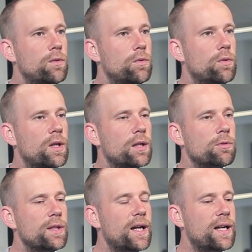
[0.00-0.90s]
to uh,
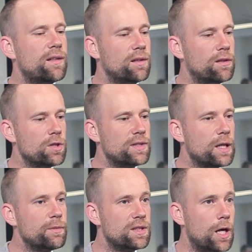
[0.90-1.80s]
create those
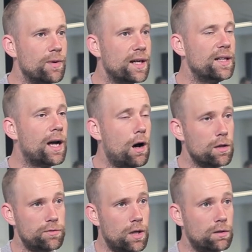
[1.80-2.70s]
segments directly
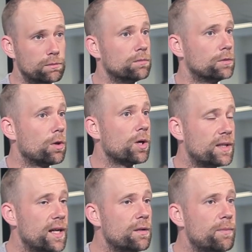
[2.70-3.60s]
out of our core
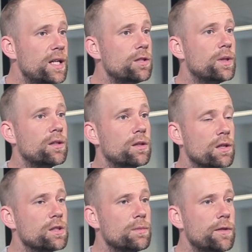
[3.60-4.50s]
database with
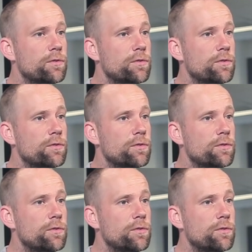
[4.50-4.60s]
customer